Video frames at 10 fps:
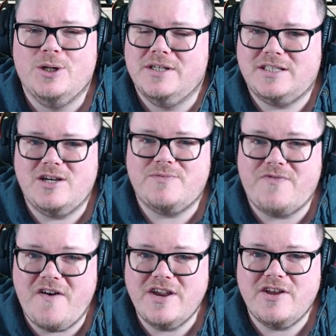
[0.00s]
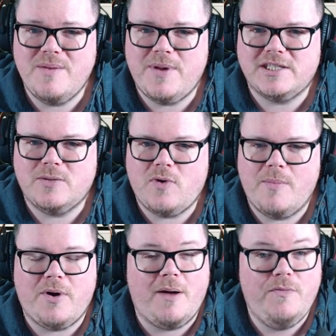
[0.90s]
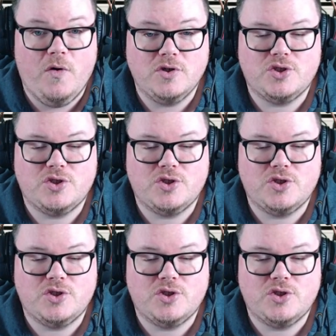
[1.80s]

So it's very good in best of 1, but I'm not